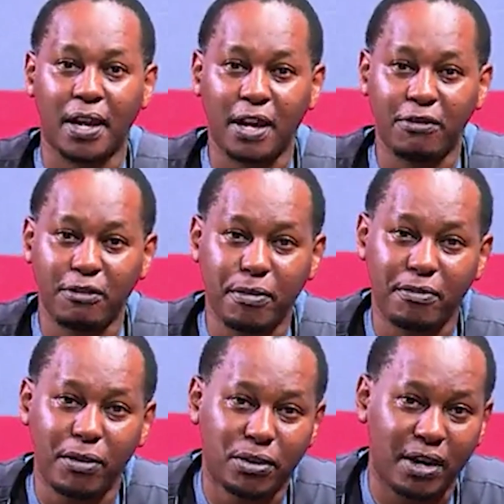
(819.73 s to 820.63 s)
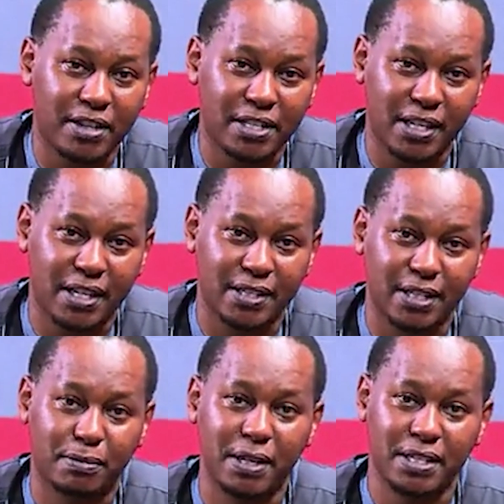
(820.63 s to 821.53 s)
If you've been found to have these
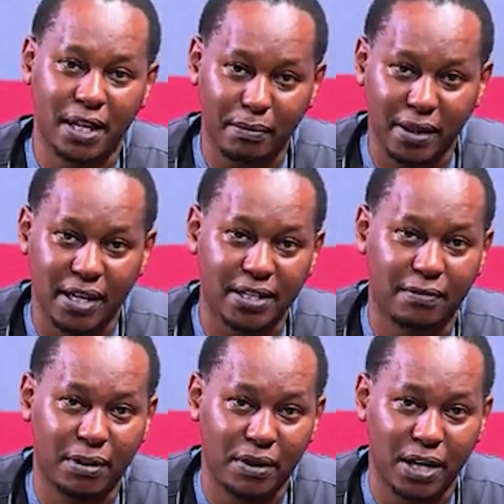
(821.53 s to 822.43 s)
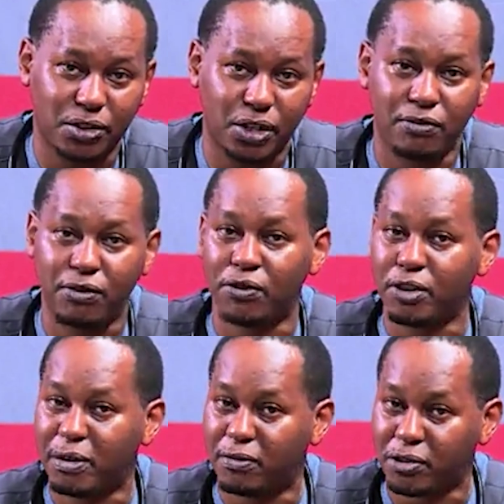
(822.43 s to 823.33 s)
illnesses, please come in, let's have a look at you. If you've not
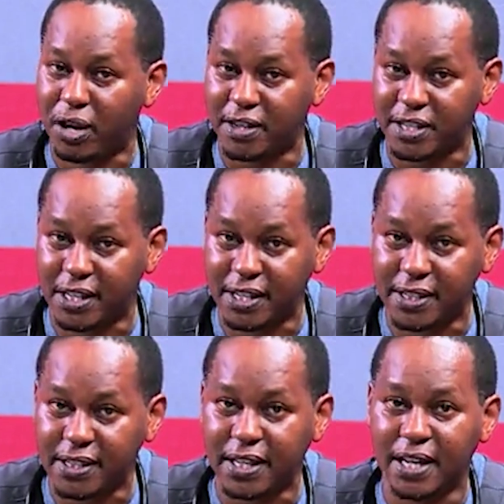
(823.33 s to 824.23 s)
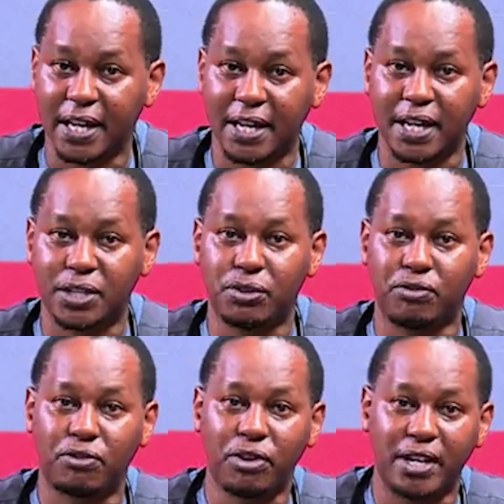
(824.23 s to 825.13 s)
been found to have these illnesses, yet you
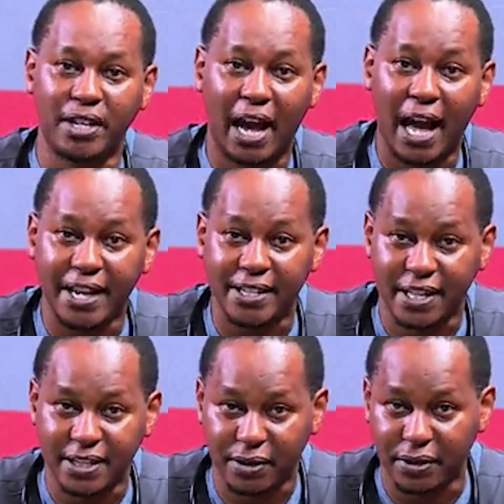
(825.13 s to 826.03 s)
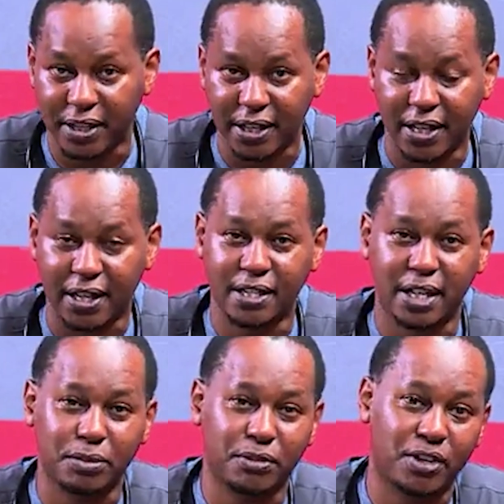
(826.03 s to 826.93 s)
fall in the high risk category in
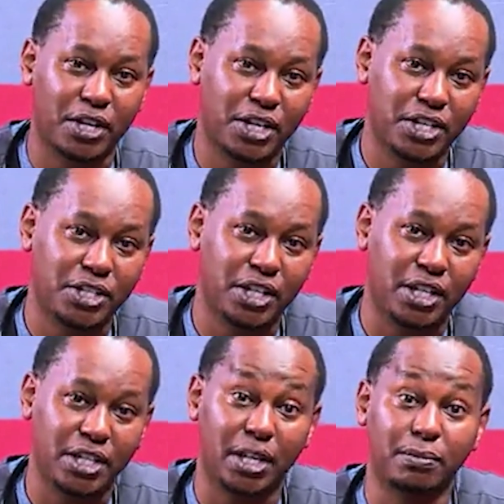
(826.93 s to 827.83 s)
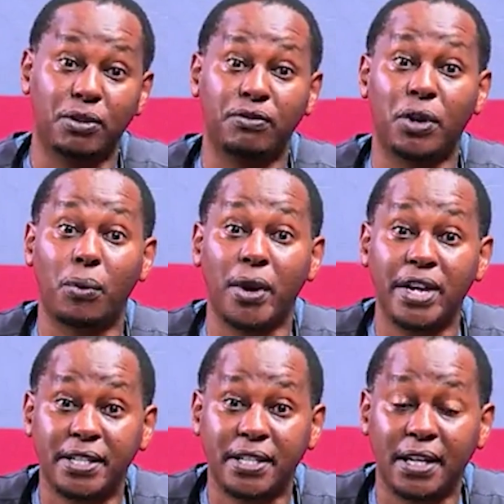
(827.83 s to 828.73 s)
terms of your age, in terms of your
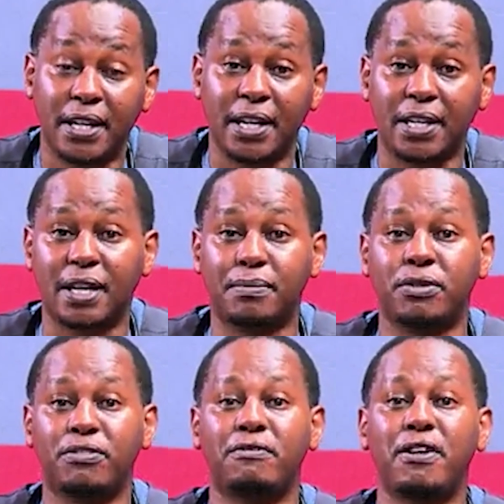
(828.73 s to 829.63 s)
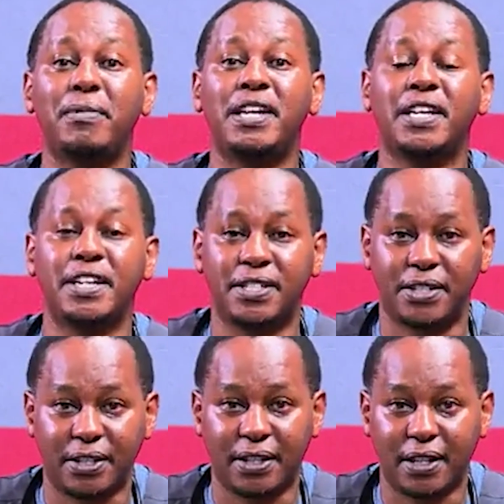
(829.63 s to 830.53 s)
weight, in terms of your family
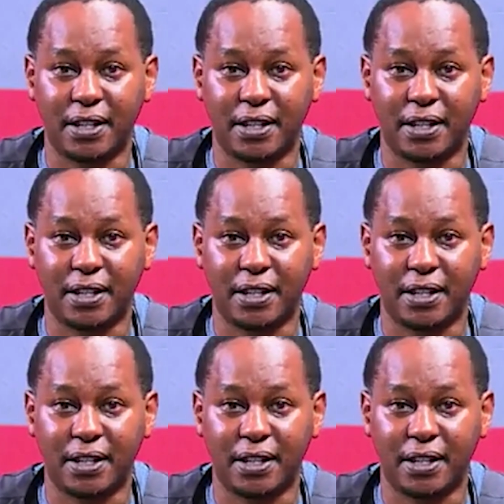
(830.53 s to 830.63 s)
history,